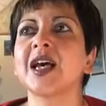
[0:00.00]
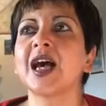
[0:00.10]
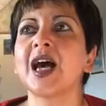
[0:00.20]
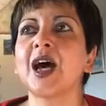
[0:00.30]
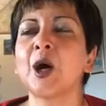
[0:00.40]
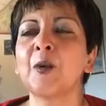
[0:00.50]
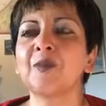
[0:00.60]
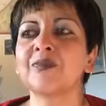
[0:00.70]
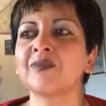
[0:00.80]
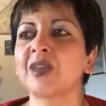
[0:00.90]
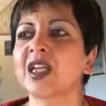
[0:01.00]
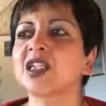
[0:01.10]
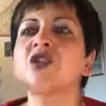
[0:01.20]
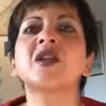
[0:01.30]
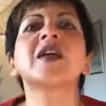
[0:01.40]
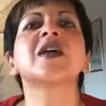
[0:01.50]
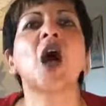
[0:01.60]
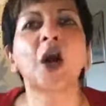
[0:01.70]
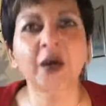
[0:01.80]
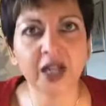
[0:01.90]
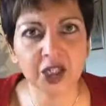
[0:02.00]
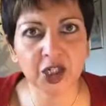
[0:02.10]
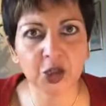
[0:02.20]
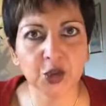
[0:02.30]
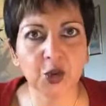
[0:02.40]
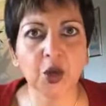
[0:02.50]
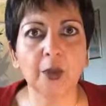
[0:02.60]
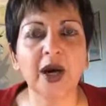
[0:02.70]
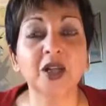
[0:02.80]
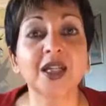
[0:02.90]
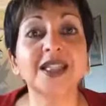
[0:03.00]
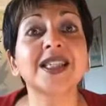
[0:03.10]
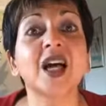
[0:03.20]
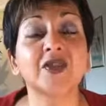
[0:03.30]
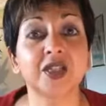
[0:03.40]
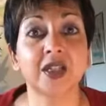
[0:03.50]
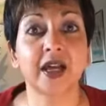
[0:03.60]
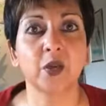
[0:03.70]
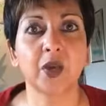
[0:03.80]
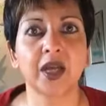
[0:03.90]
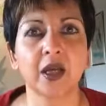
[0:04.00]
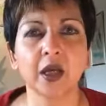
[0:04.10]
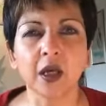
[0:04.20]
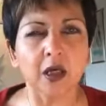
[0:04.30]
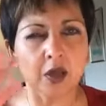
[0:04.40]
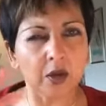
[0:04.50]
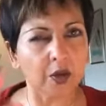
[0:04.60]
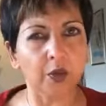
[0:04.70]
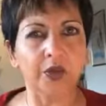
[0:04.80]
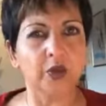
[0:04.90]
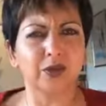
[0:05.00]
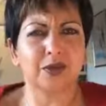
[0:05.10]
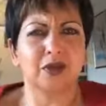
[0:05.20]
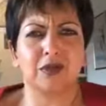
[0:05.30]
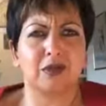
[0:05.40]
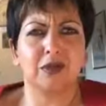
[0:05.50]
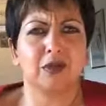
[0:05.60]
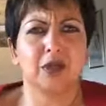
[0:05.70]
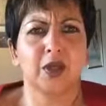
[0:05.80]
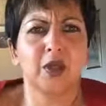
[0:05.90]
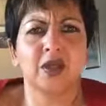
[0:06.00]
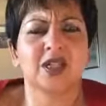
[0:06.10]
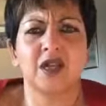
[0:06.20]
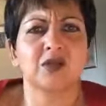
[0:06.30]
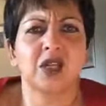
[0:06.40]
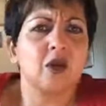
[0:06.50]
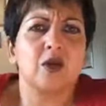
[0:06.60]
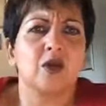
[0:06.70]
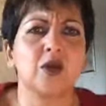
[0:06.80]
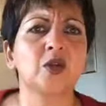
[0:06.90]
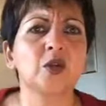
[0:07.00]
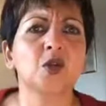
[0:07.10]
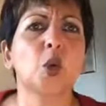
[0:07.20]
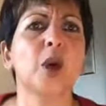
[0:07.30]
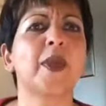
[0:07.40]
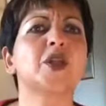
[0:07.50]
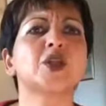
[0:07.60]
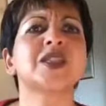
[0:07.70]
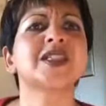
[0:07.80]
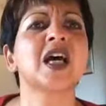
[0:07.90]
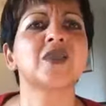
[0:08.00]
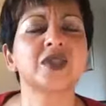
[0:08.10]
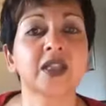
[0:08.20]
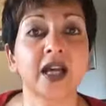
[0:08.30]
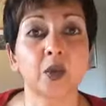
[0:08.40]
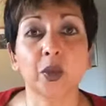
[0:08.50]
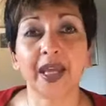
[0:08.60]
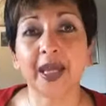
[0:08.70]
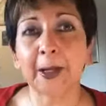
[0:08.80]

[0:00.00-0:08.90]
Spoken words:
encouraged to talk about ourselves in that way. No, we don't, it sounds like, oh, no, you don't talk about yourselves in that way.